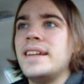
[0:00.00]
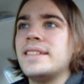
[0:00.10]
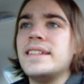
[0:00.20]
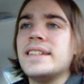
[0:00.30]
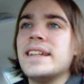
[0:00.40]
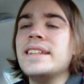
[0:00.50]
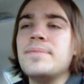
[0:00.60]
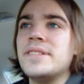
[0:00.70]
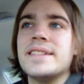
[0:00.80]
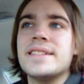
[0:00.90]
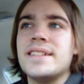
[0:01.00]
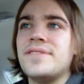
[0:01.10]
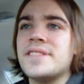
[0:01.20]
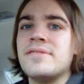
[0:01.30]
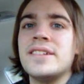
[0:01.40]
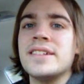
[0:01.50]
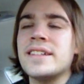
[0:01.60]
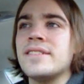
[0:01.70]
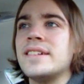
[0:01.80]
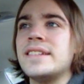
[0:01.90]
And like any police officer
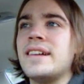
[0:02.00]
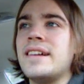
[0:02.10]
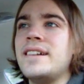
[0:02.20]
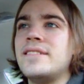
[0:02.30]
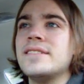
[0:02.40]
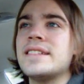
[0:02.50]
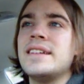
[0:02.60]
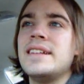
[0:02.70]
walking around their house,